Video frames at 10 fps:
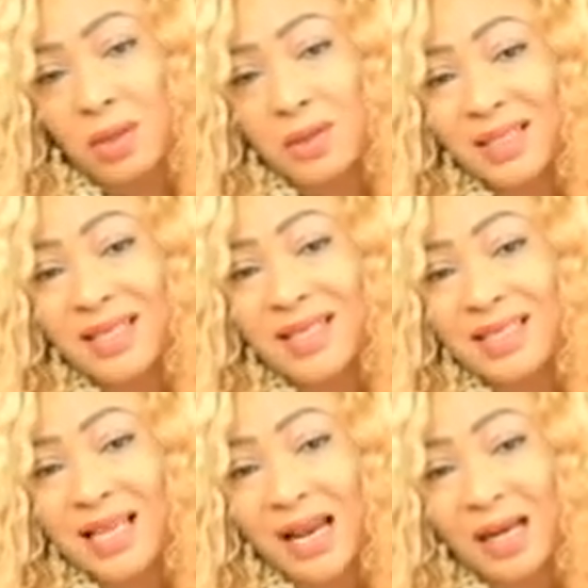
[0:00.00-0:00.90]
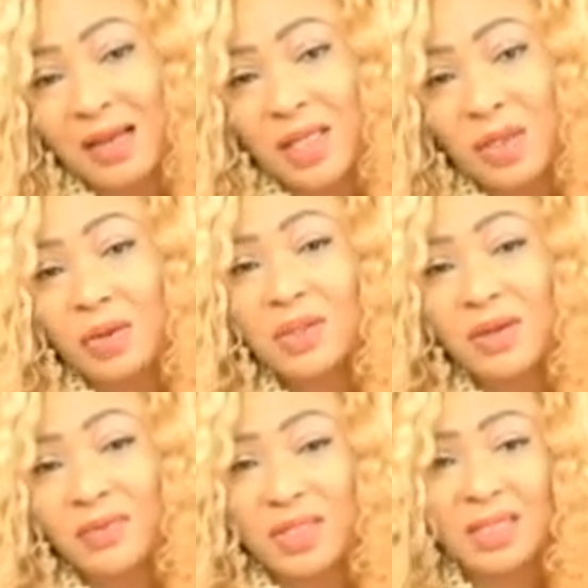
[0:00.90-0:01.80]
us inside and he knows
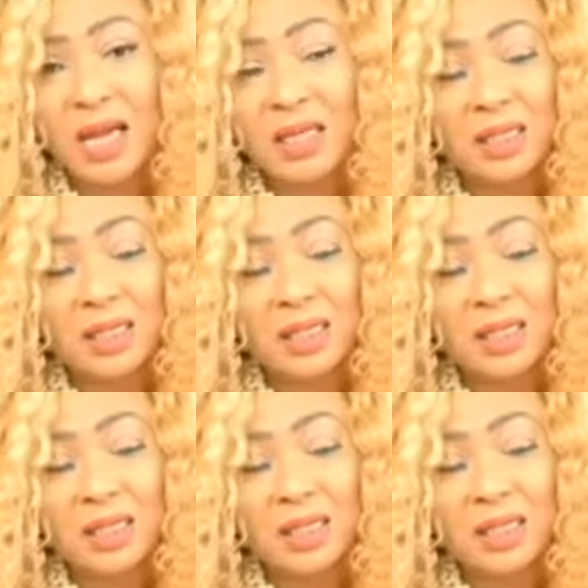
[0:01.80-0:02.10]
every cell